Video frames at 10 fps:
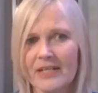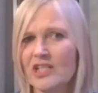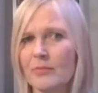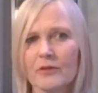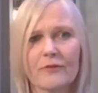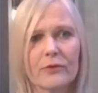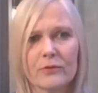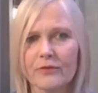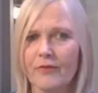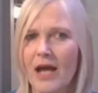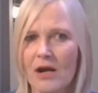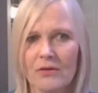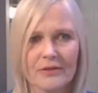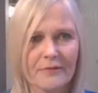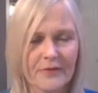vegetables, fruits,
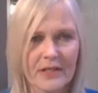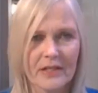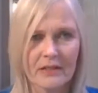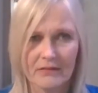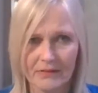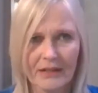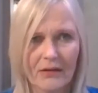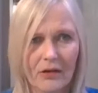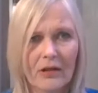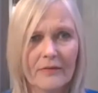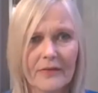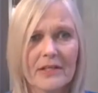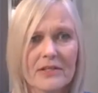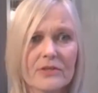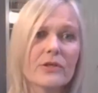flowers, feed, all the
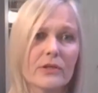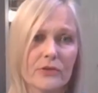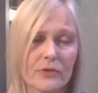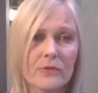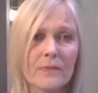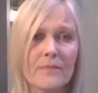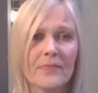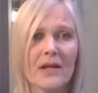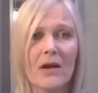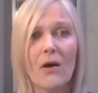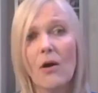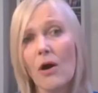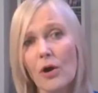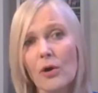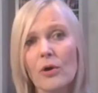things that you can do,
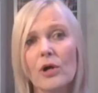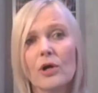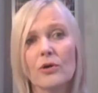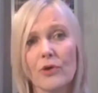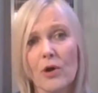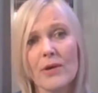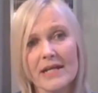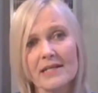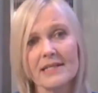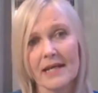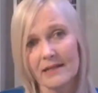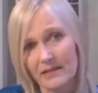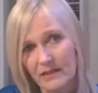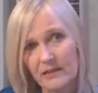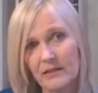or grow
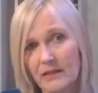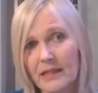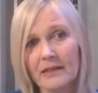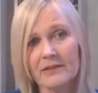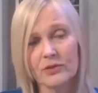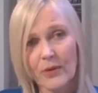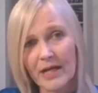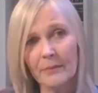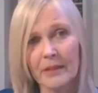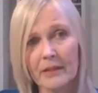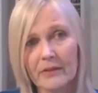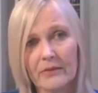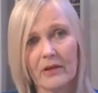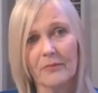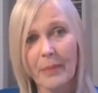insects in a square
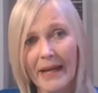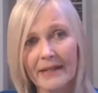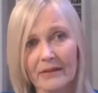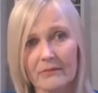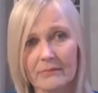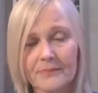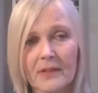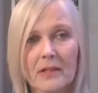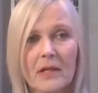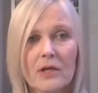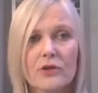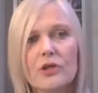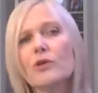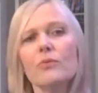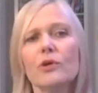meter of pen,
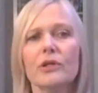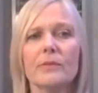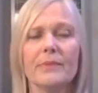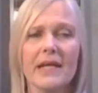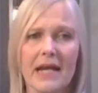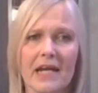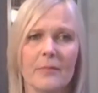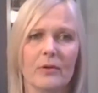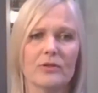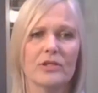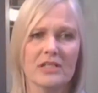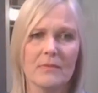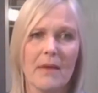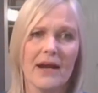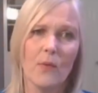you would be able to, it
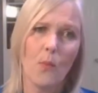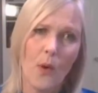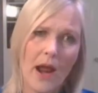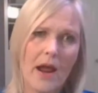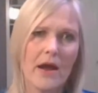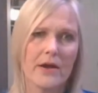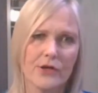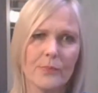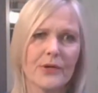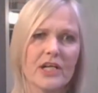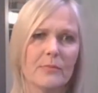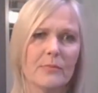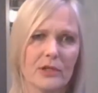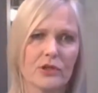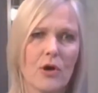doesn't matter where you pretty
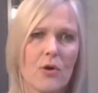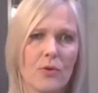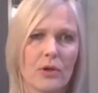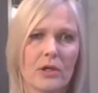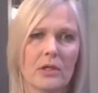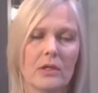much go.